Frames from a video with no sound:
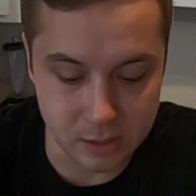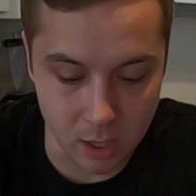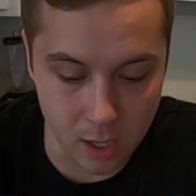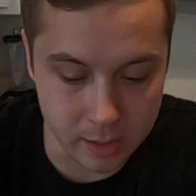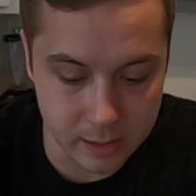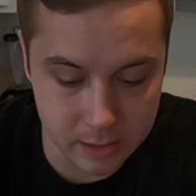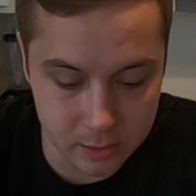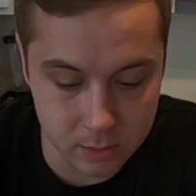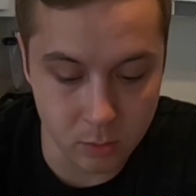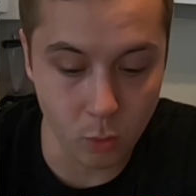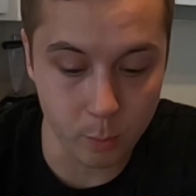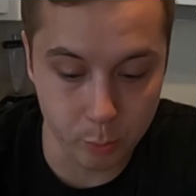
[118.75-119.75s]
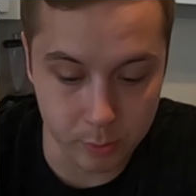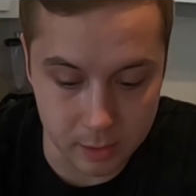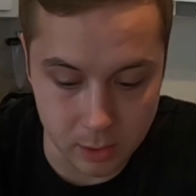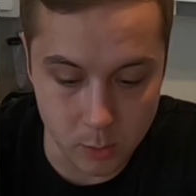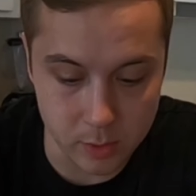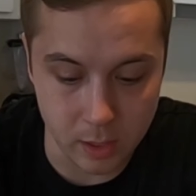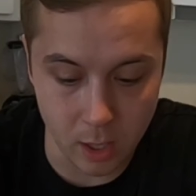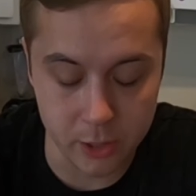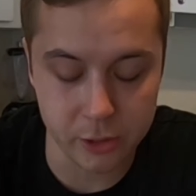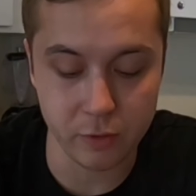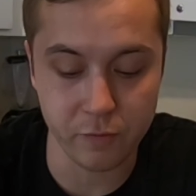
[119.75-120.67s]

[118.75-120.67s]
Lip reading: on here or preloaded onto your